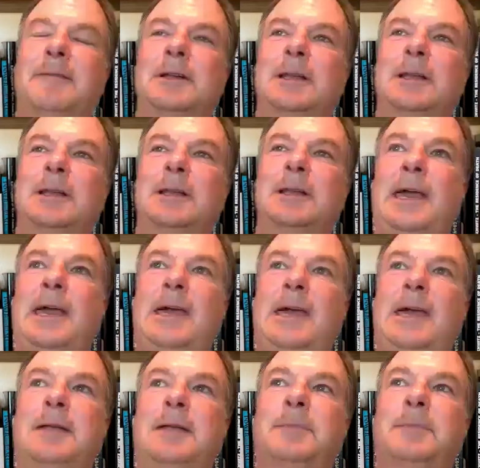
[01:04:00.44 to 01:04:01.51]
You can,
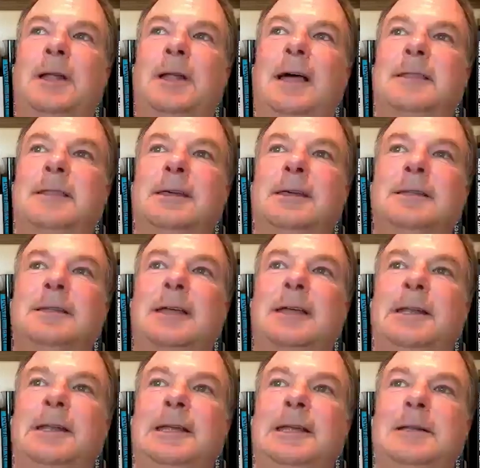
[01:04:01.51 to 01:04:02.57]
but I think they need to be
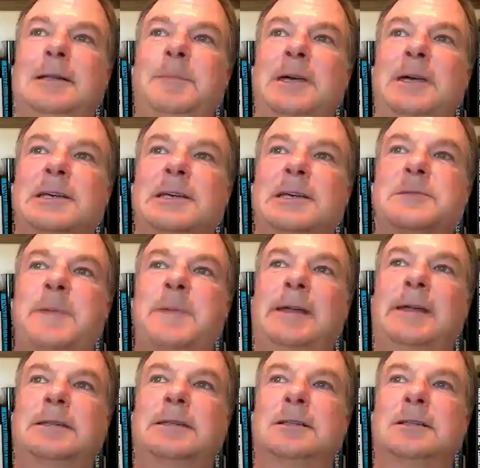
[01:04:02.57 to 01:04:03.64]
expected to follow all
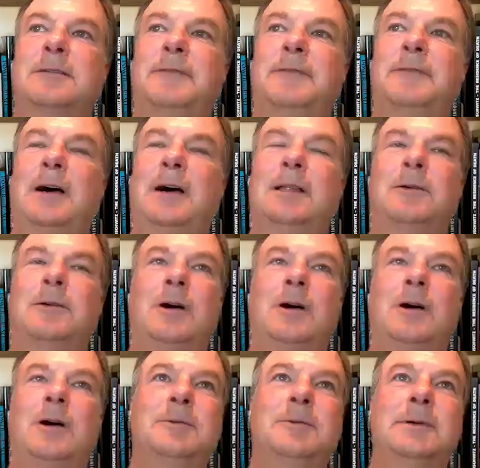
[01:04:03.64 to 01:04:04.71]
the guidelines you're
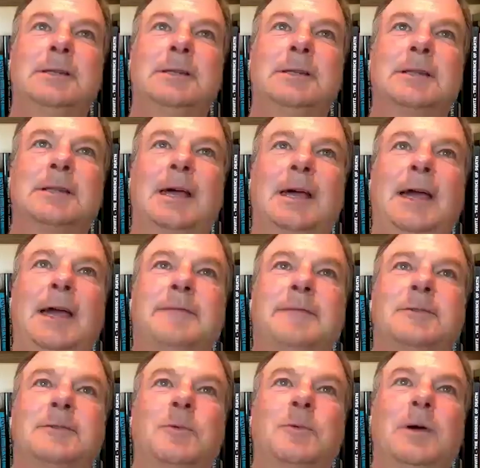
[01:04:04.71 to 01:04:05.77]
following. They have to wear
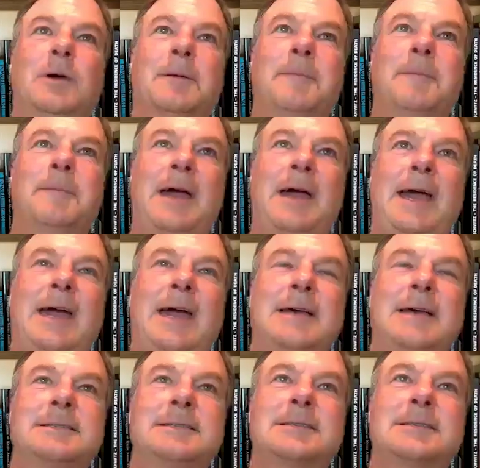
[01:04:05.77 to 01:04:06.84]
masks,
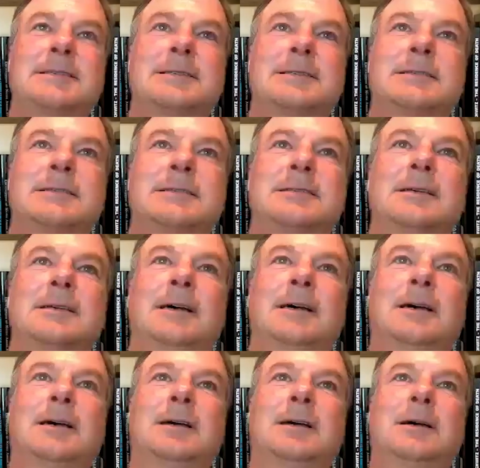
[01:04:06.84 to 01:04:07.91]

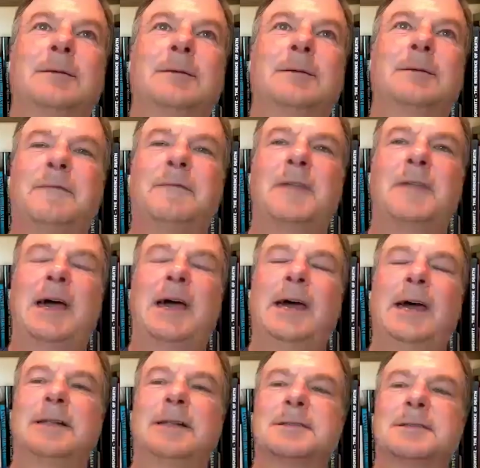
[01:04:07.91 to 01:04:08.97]
all of that.
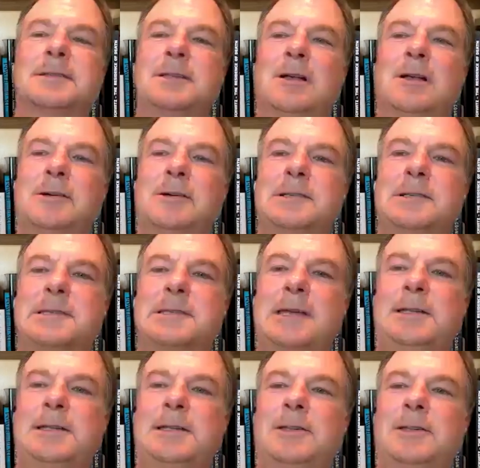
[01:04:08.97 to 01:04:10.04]
As long as they do that
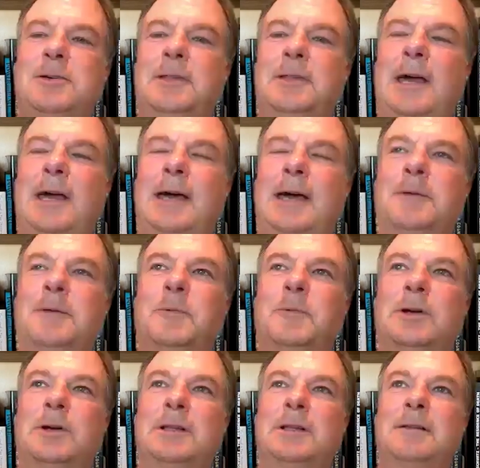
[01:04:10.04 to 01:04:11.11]
and we're in the phase where
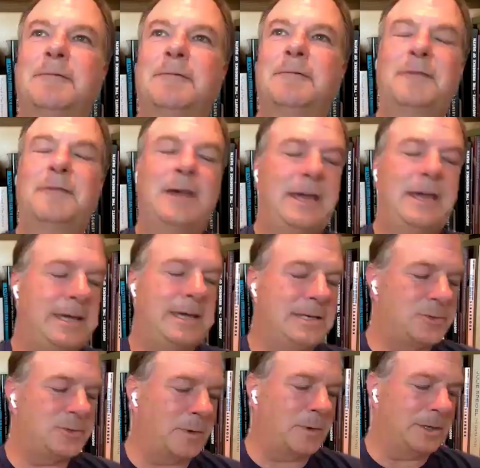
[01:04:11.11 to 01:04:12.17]
you can do that,
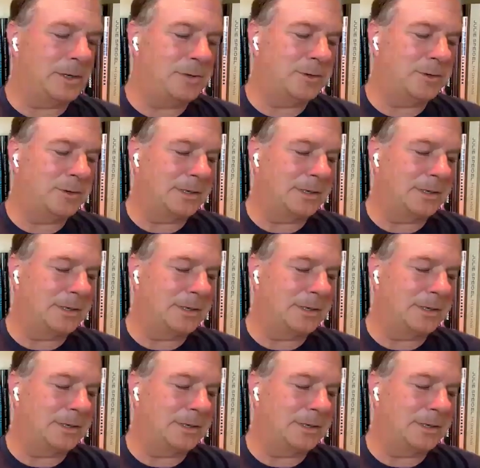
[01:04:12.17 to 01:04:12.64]
then it's